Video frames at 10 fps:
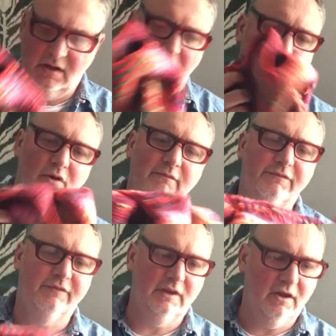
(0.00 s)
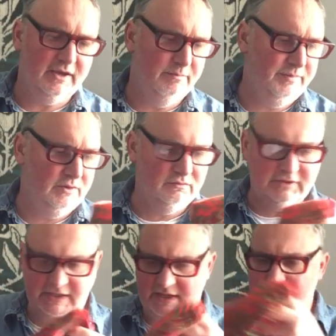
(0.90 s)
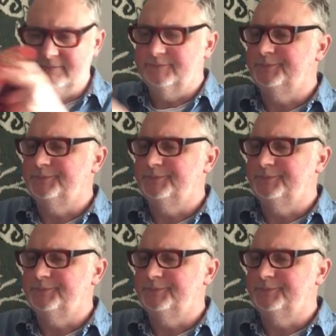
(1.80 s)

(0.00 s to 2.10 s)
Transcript: I've gone for like a built-in